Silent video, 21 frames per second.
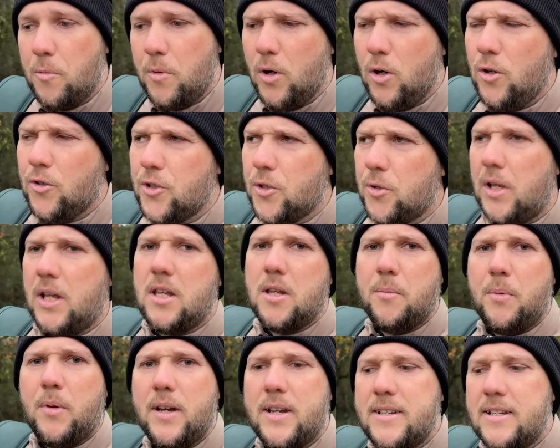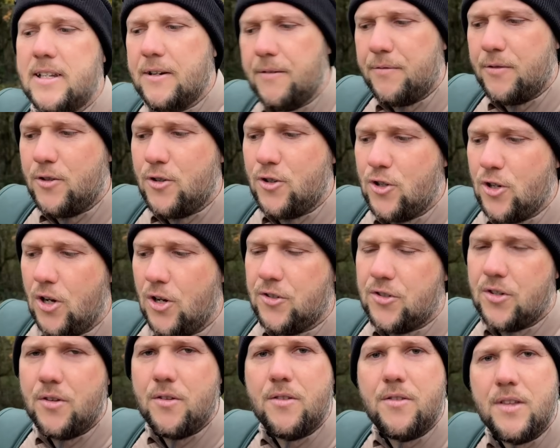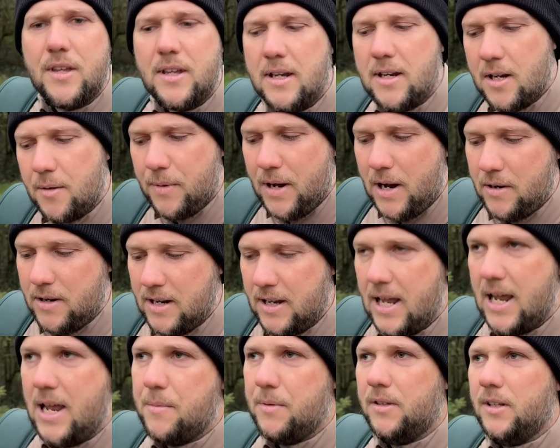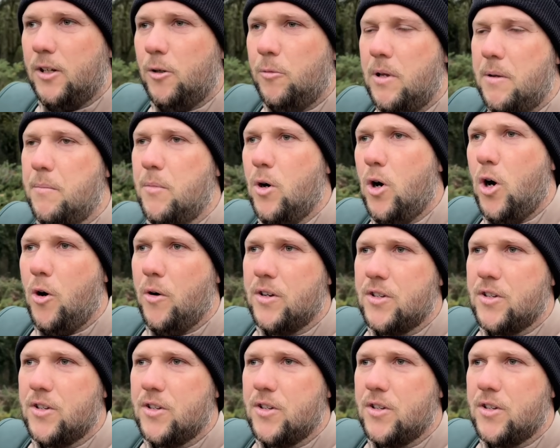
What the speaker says: but also get you playing different shots and thinking about your game a little bit more.